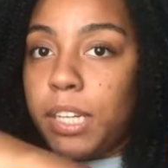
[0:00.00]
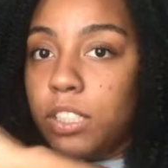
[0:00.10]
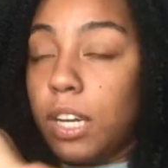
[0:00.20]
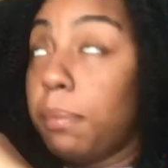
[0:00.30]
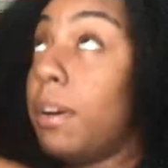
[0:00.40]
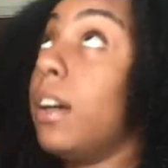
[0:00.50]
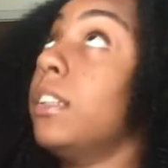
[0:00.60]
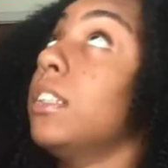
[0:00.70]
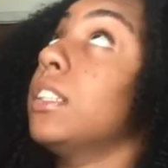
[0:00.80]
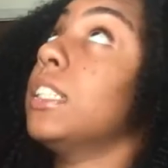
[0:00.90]

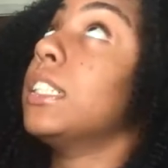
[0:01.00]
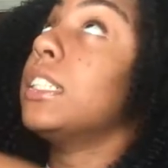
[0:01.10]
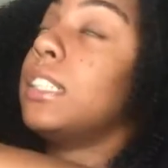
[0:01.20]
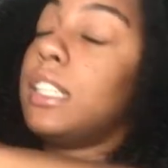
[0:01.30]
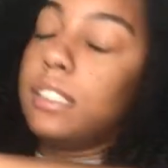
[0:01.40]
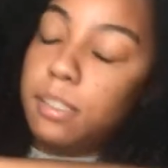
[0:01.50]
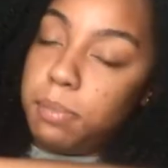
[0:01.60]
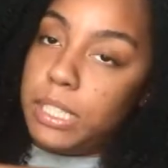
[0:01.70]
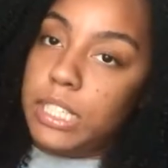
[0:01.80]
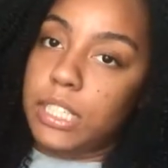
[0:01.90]
tripod does extend to
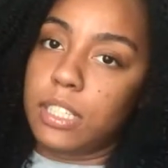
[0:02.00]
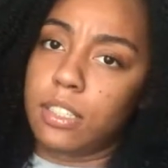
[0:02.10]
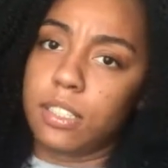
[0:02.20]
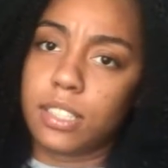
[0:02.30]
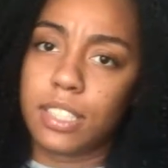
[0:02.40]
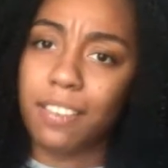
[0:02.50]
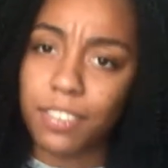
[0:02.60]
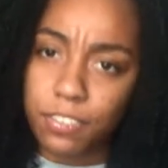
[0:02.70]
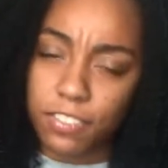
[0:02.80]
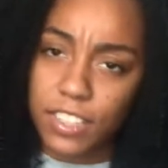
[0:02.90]
be
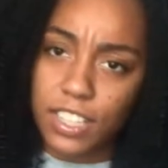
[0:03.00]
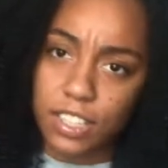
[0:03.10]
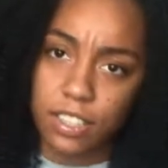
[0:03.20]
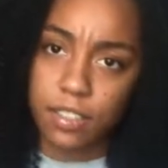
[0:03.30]
7 feet.